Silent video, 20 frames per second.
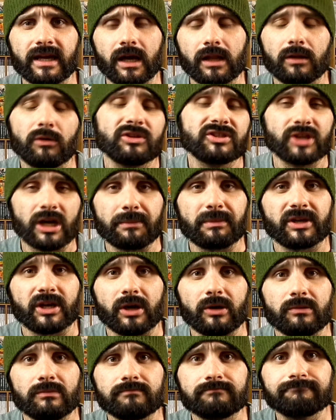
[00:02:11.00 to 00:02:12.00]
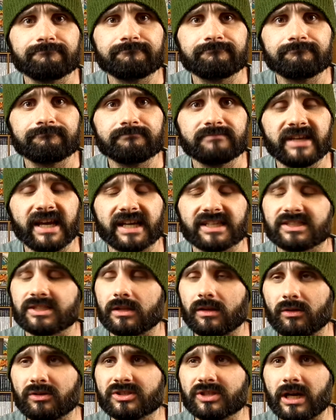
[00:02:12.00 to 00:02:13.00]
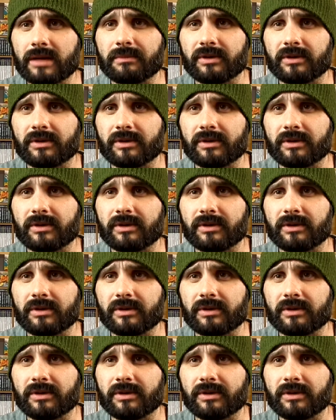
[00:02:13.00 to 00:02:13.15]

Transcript: a long time ago. Yes, a long time